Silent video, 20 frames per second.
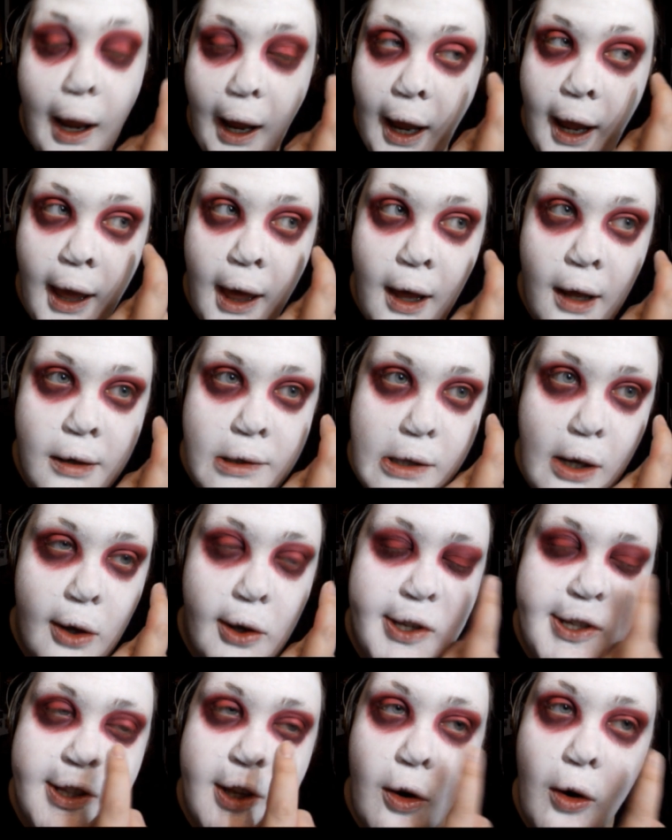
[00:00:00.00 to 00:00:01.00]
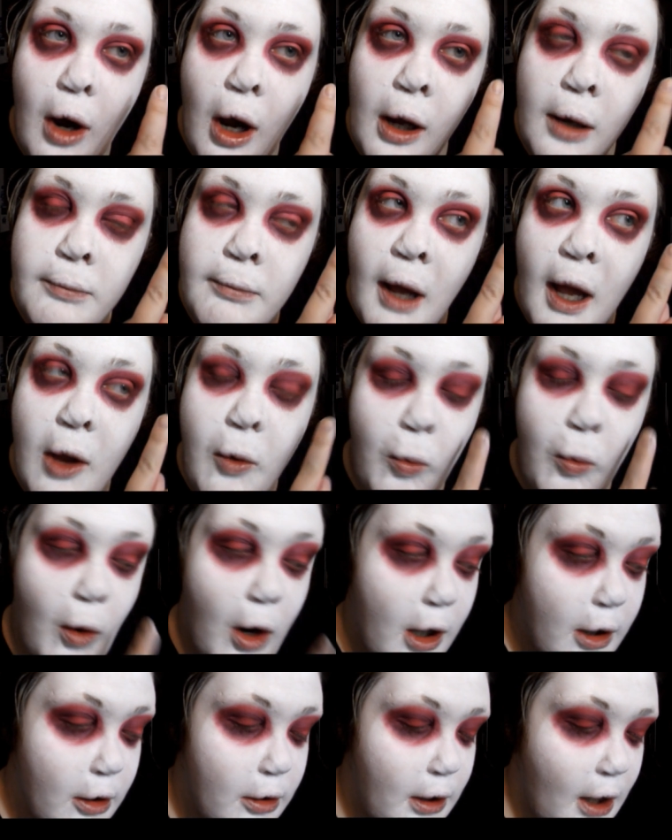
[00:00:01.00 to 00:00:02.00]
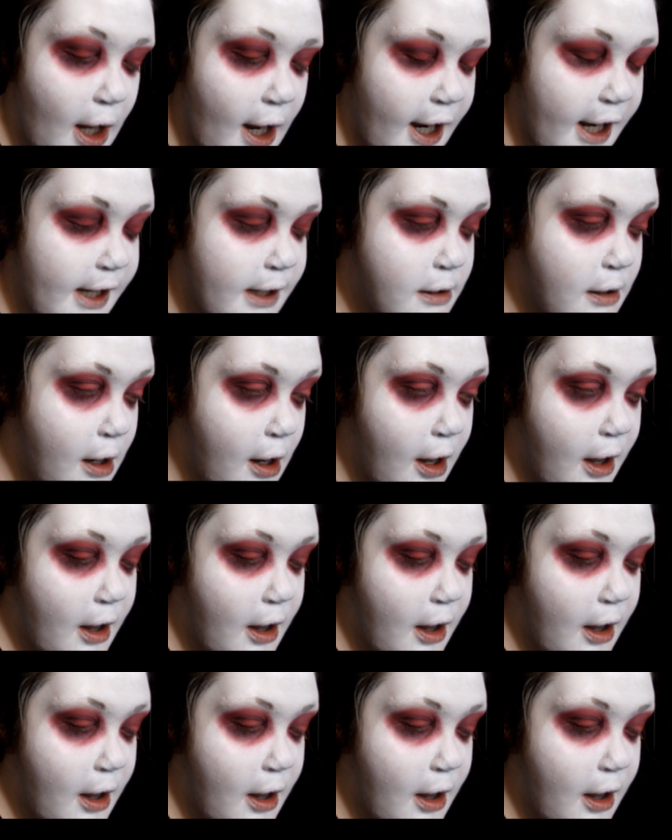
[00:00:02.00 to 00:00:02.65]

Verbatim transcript: and also on my waterline.